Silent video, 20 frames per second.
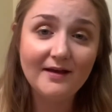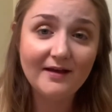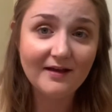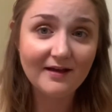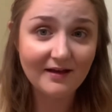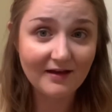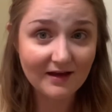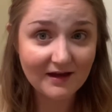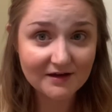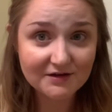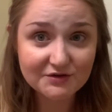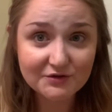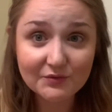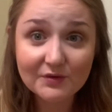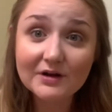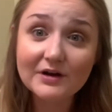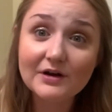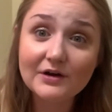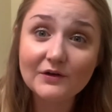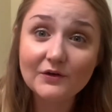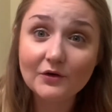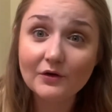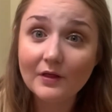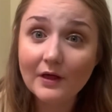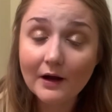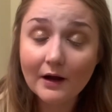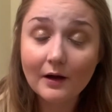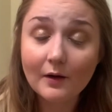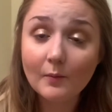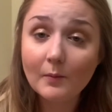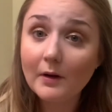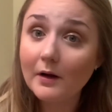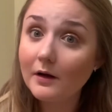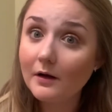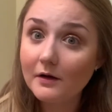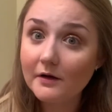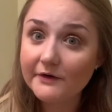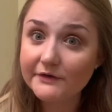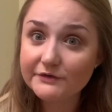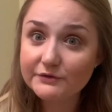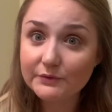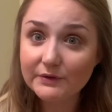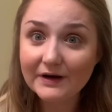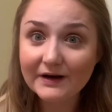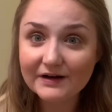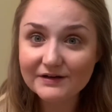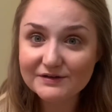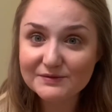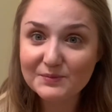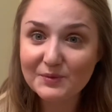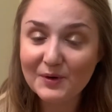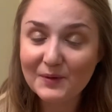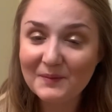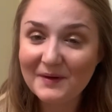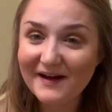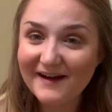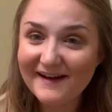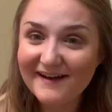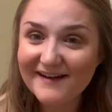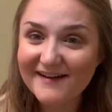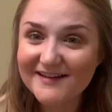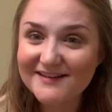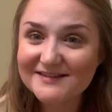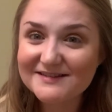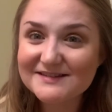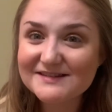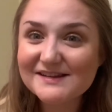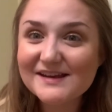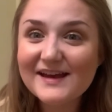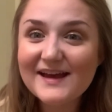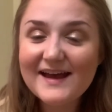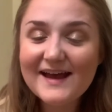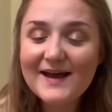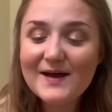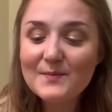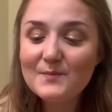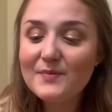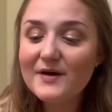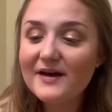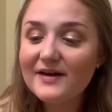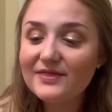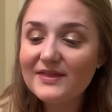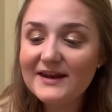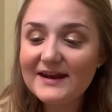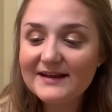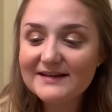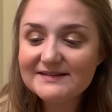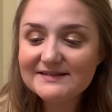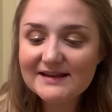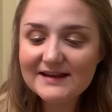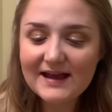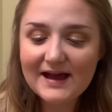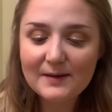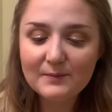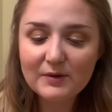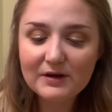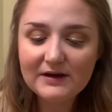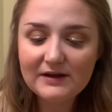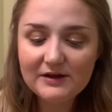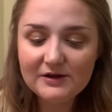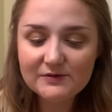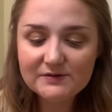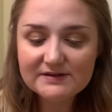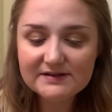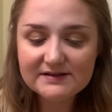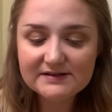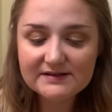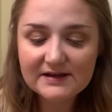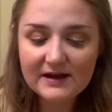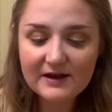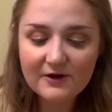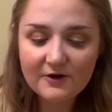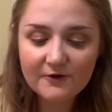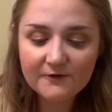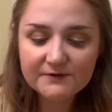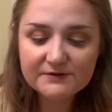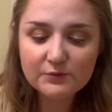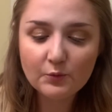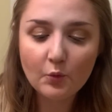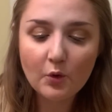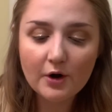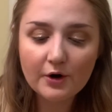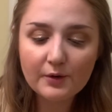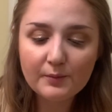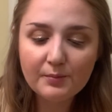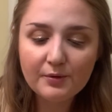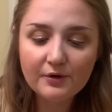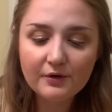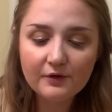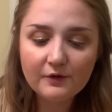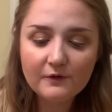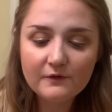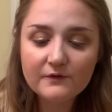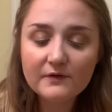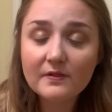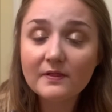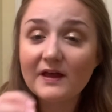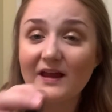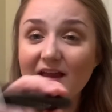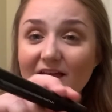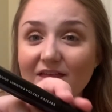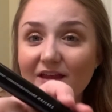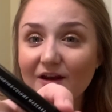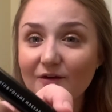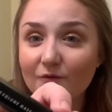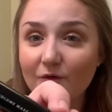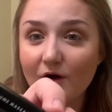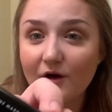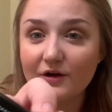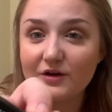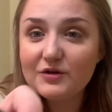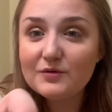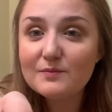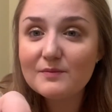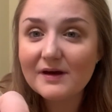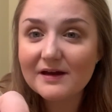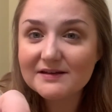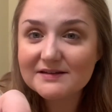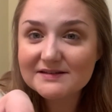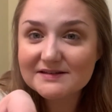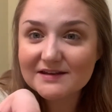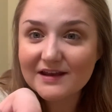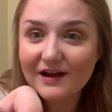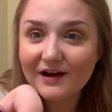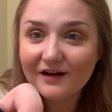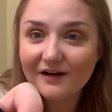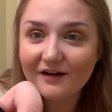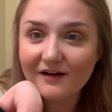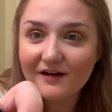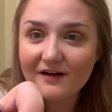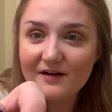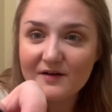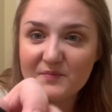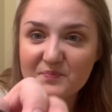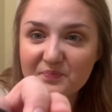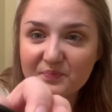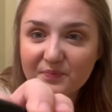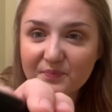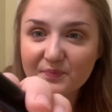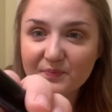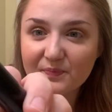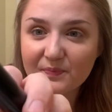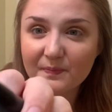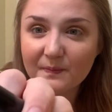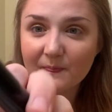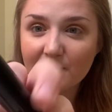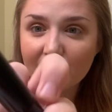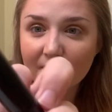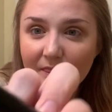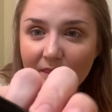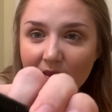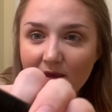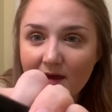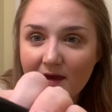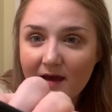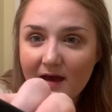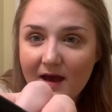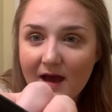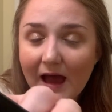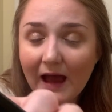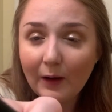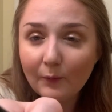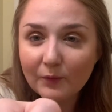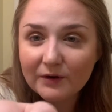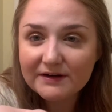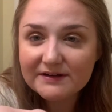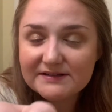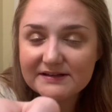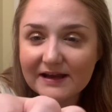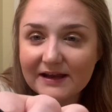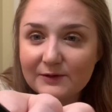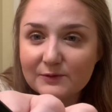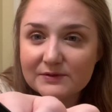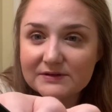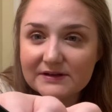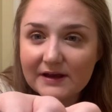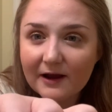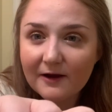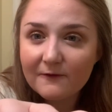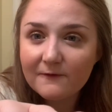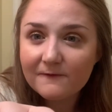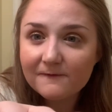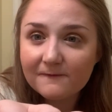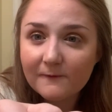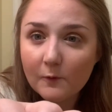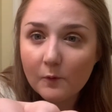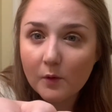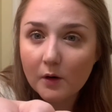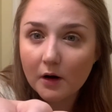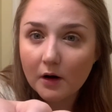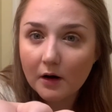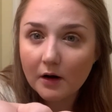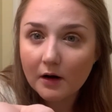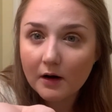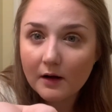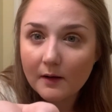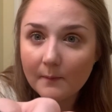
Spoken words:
in case you get it and you're like, oh my gosh, what did I just put on my eyes? But the next thing I'm going to use is e.l.f.'s Waterproof Length and Volume Mascara. I want to say it was like $4.